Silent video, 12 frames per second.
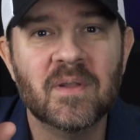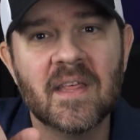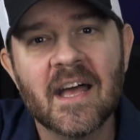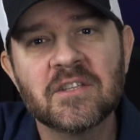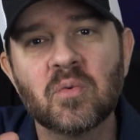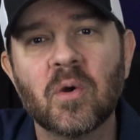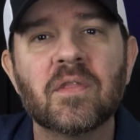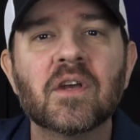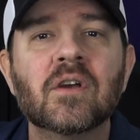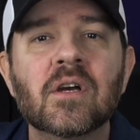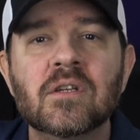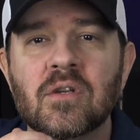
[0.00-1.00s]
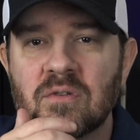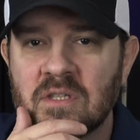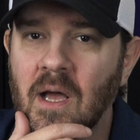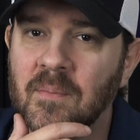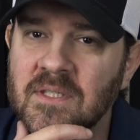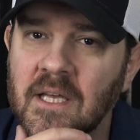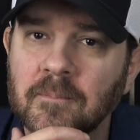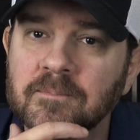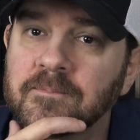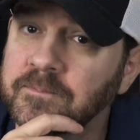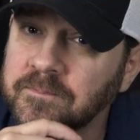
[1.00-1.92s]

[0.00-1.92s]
and that's where the good news comes in.